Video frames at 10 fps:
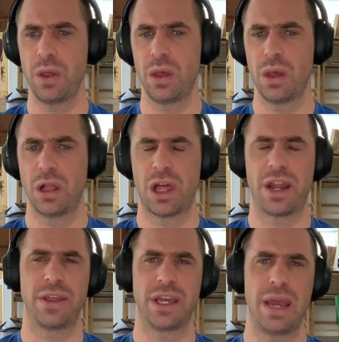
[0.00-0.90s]
A
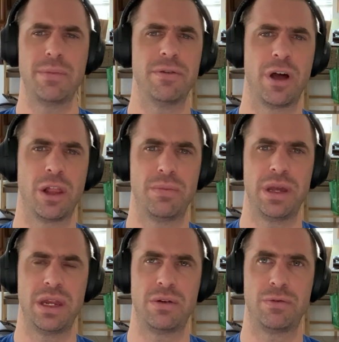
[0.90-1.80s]
lot of the game
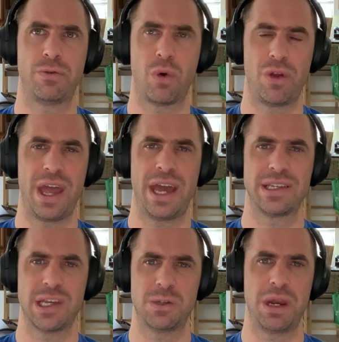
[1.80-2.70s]
development for the
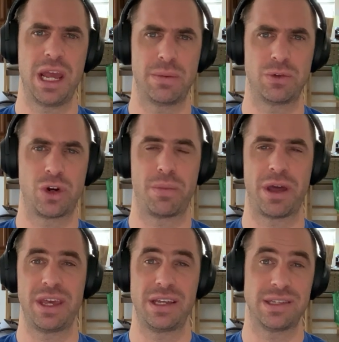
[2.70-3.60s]
X has been hamstrung
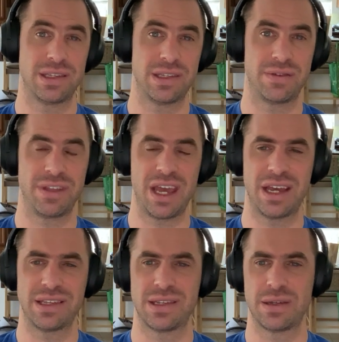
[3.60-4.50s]
by the existence of the
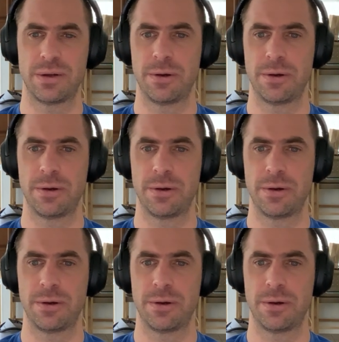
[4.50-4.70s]
S